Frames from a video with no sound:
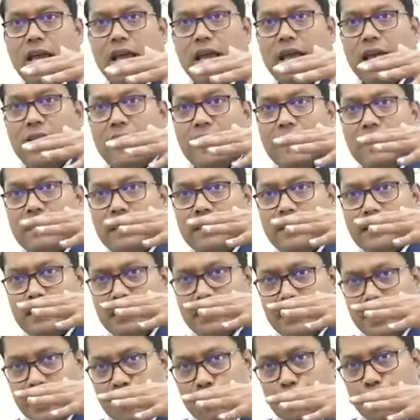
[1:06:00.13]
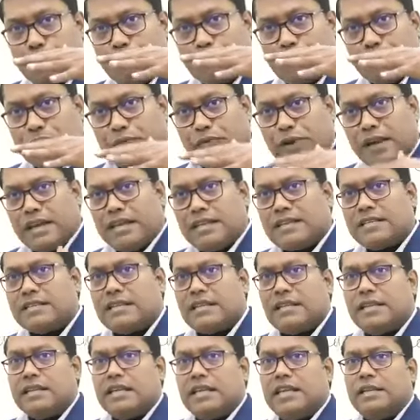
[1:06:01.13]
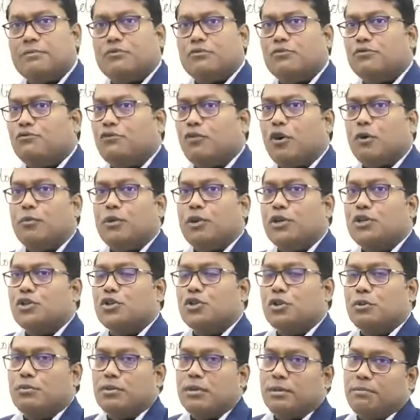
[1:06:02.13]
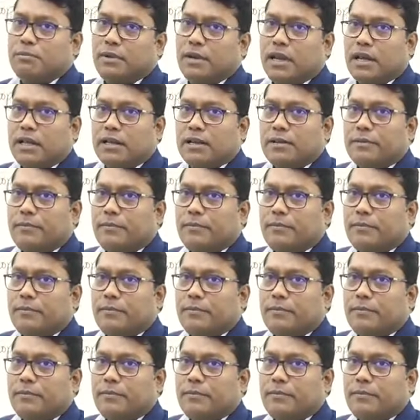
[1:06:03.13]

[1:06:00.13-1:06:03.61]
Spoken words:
and they supervised and helped to formulation of the plan.